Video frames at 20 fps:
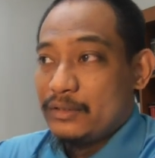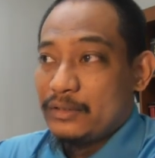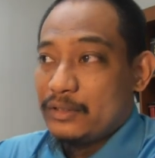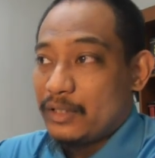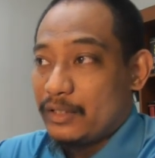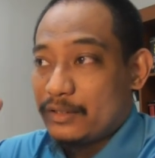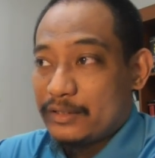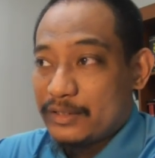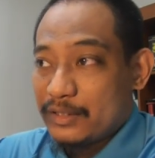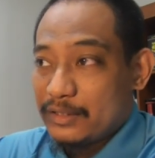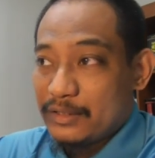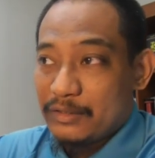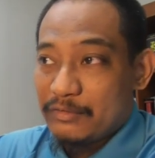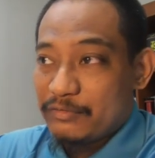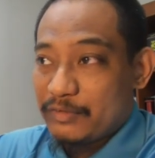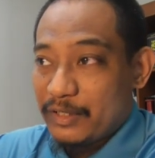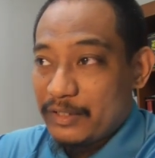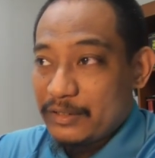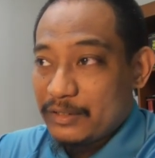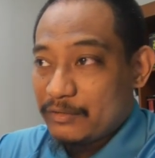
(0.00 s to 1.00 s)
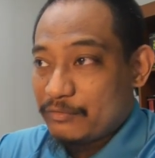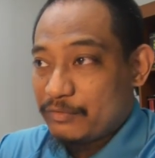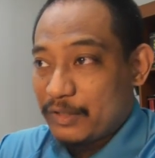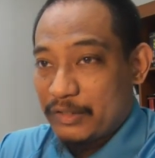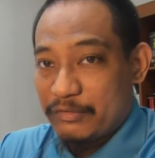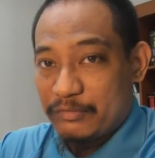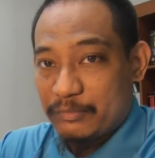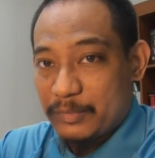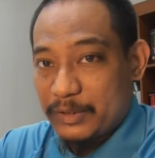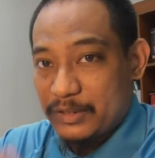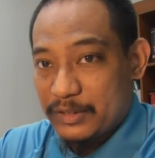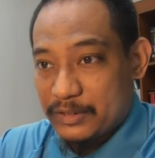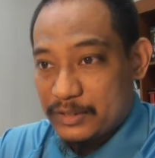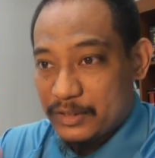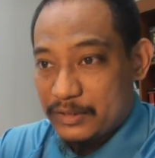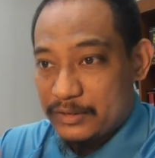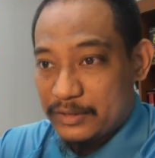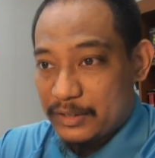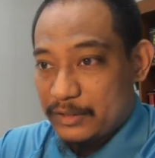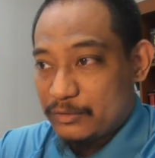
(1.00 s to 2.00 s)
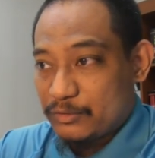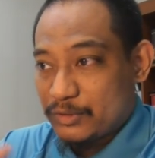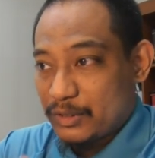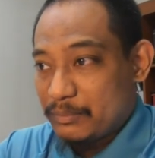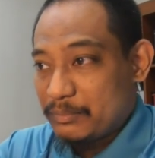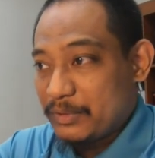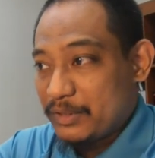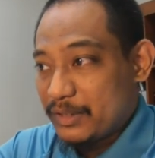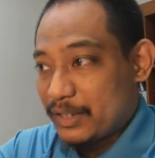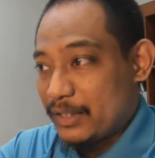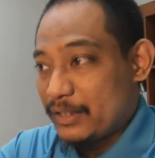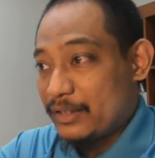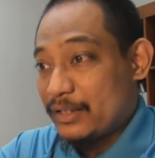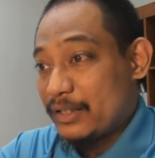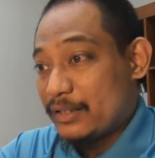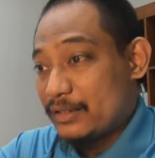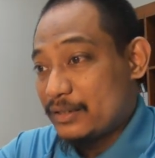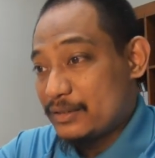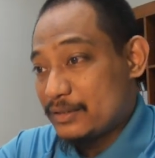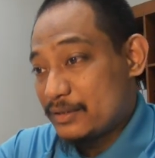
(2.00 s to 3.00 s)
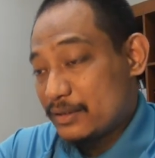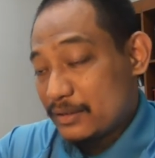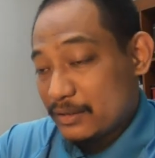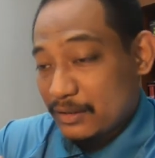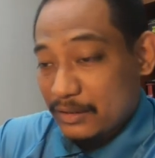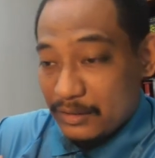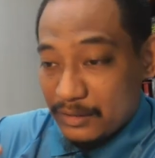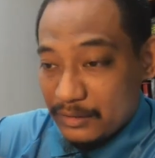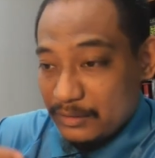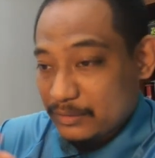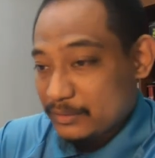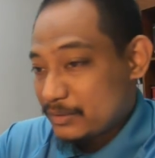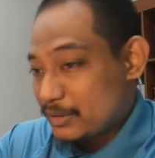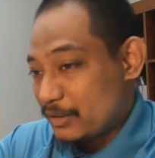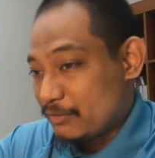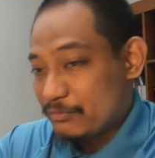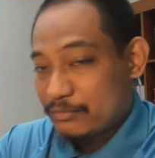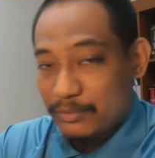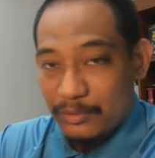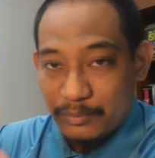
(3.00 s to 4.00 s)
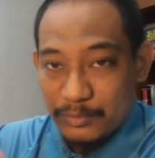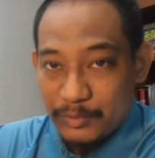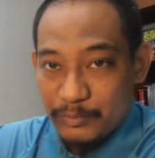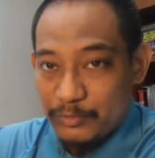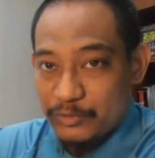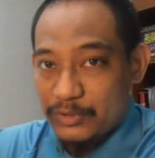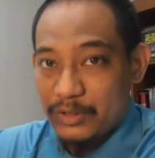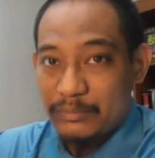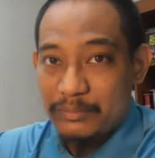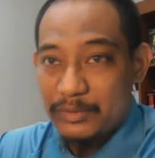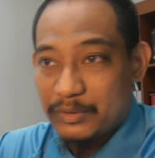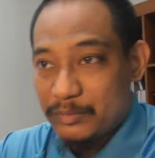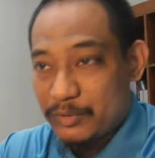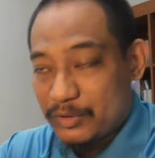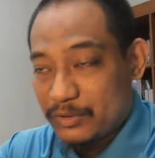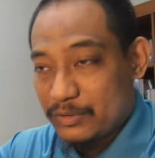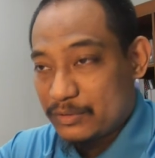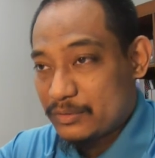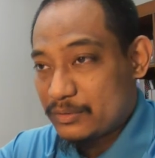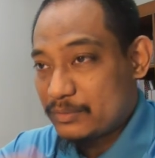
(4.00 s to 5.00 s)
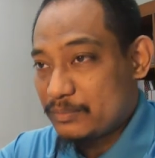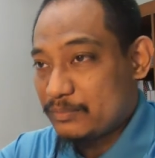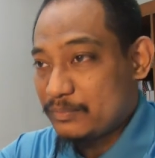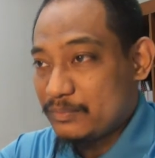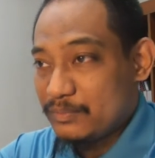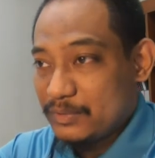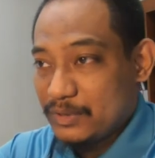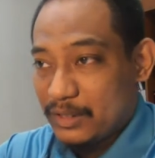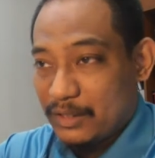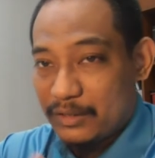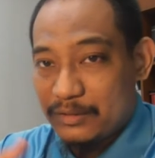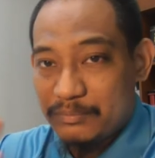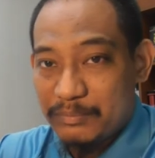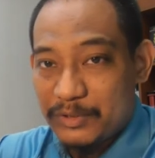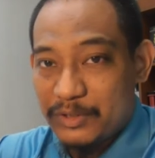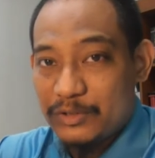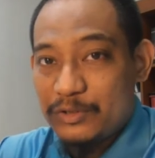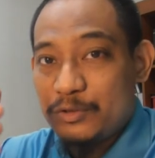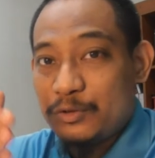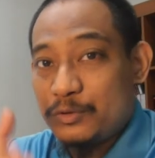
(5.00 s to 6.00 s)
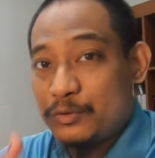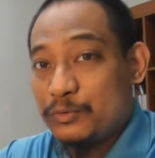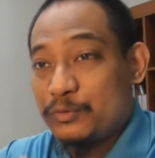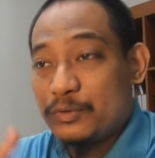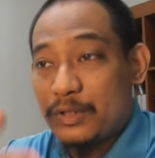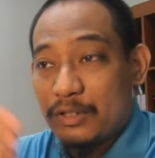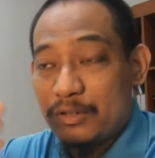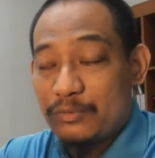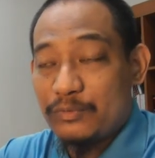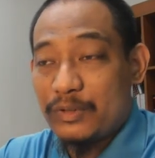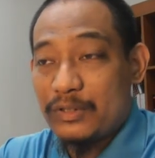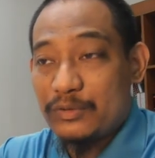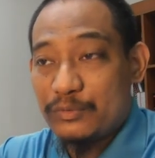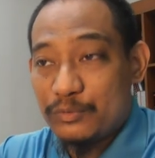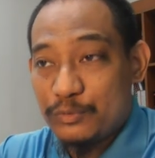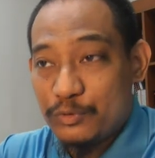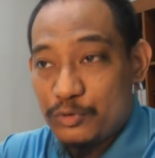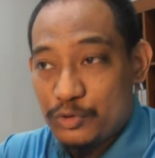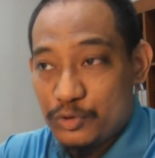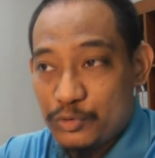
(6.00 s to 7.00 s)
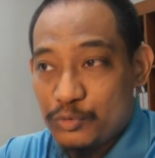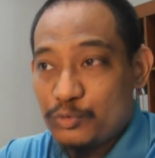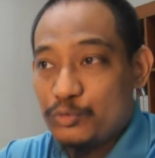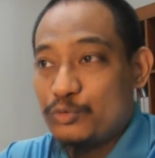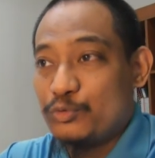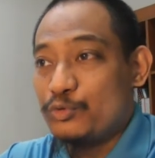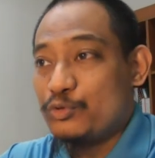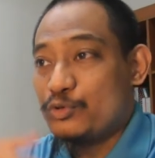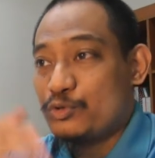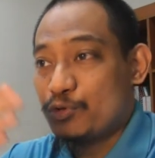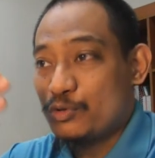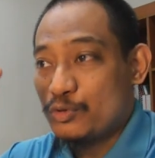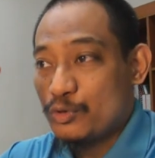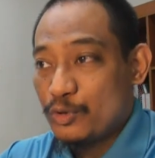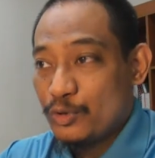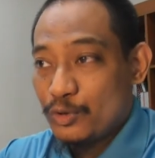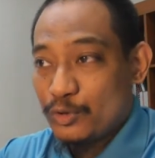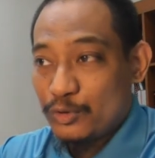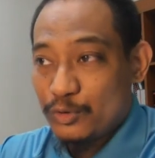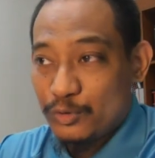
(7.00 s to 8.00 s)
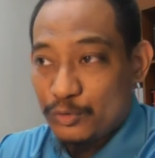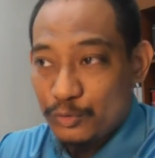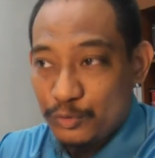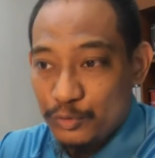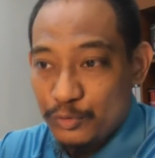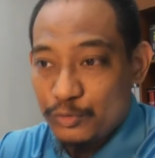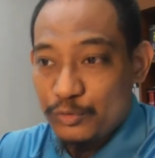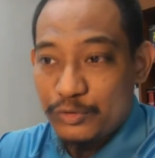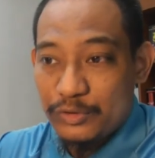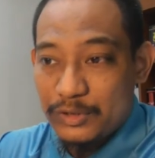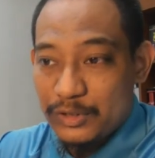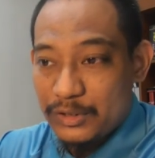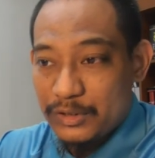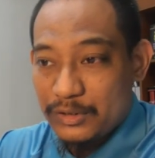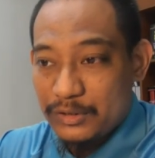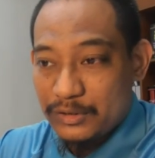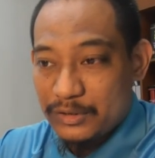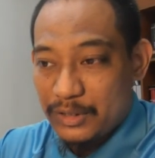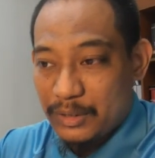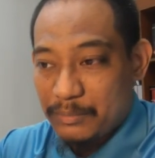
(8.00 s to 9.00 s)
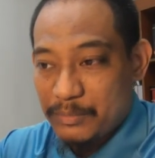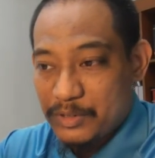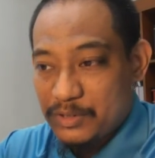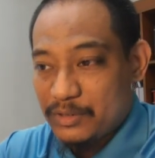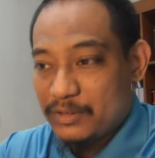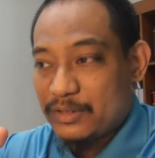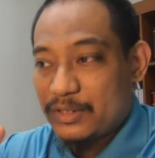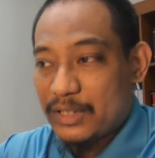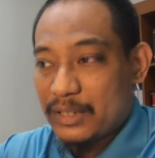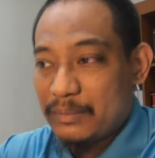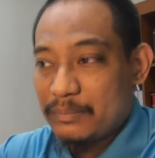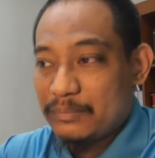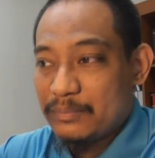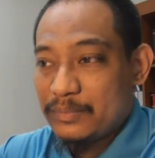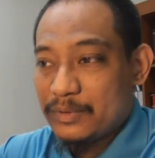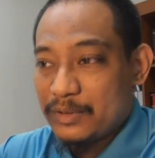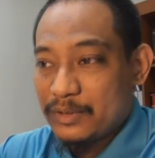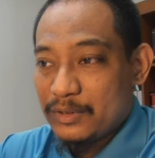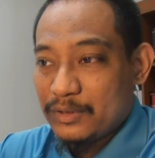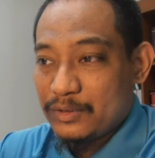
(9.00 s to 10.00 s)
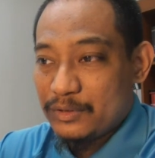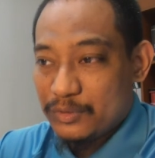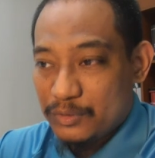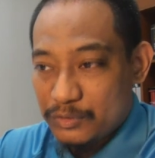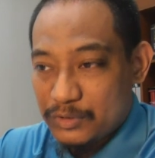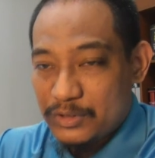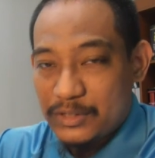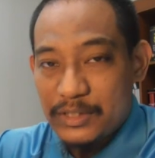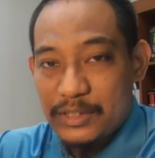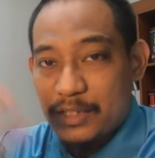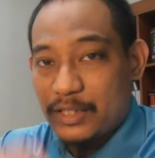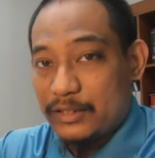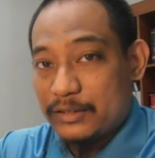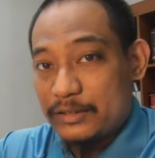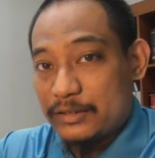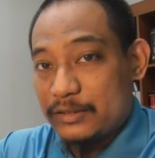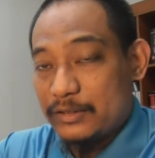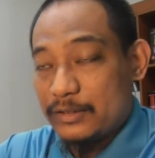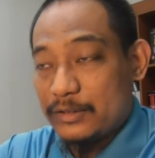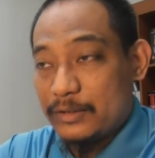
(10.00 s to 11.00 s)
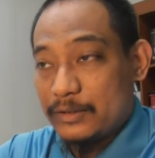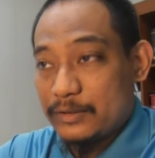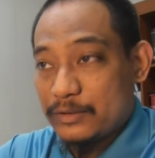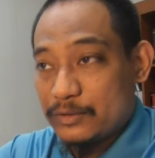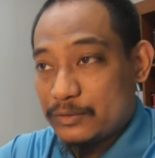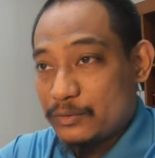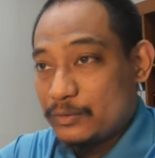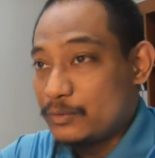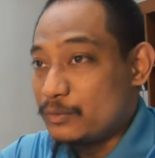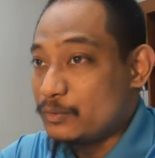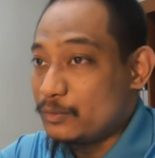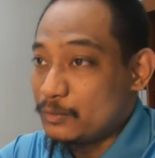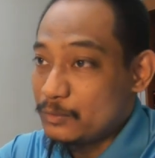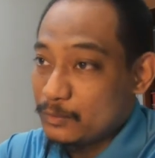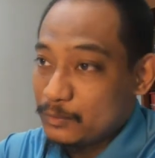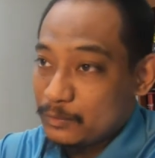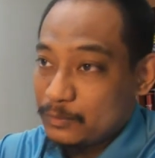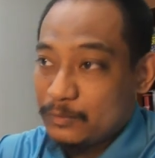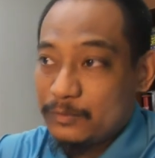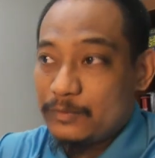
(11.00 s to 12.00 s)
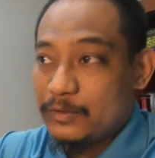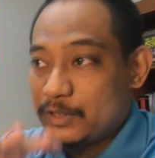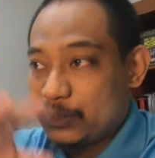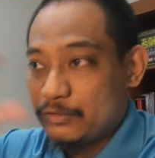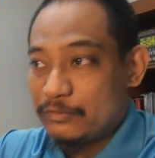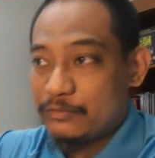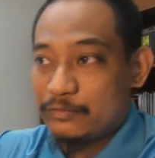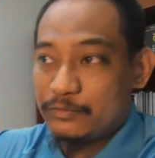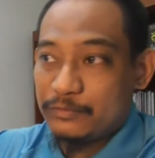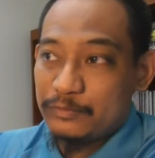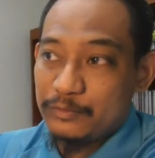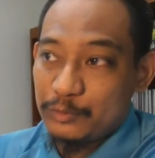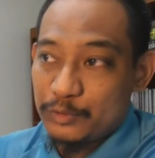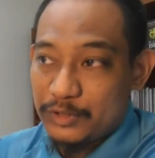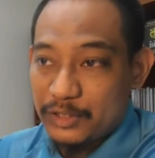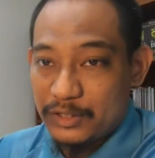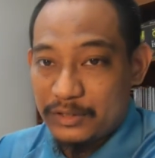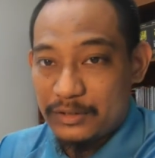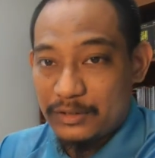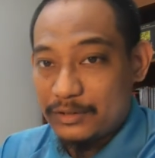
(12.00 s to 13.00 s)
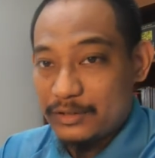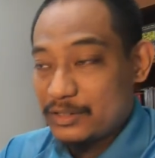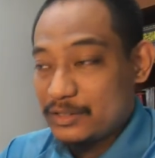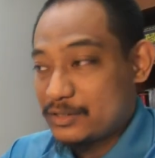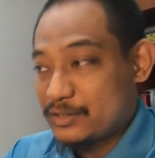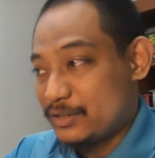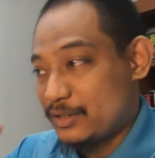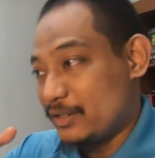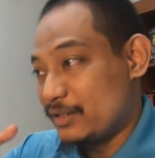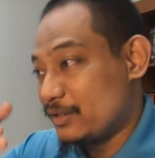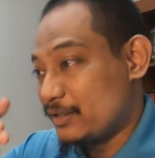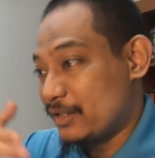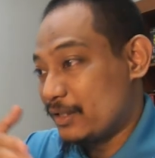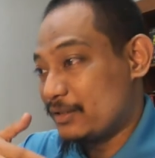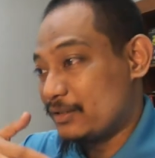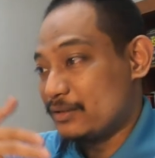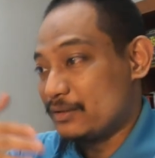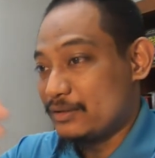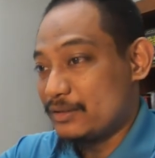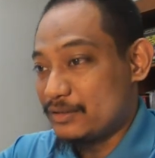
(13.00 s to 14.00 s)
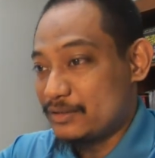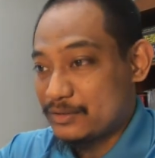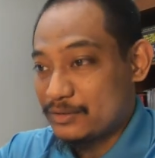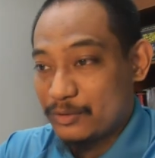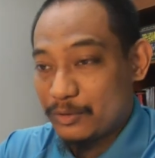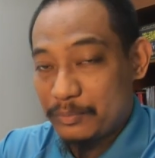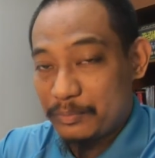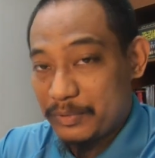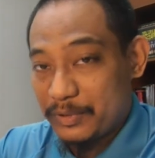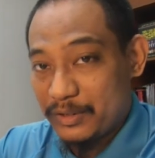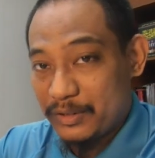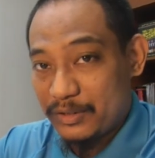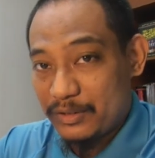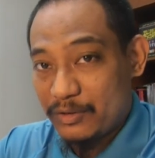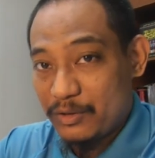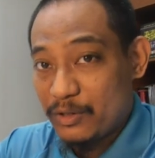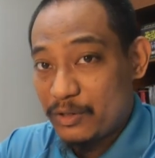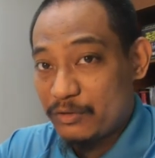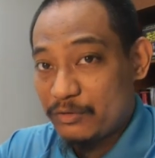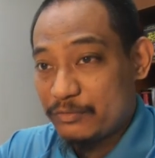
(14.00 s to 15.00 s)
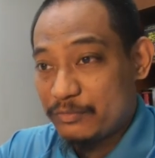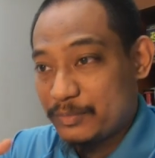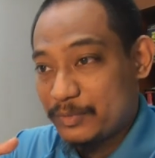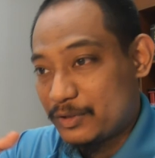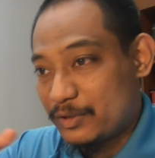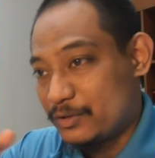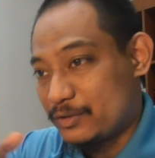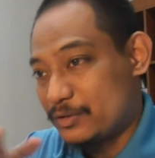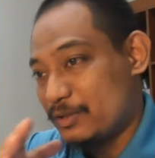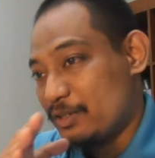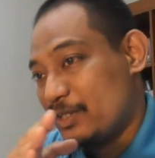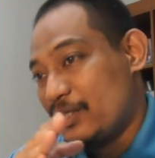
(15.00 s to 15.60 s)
until the final 5 minutes and try to submit, and then they say they have problem to submit because you are the one who choose to use the submission time to still answering. So if you take the risk and then it's not paying off, because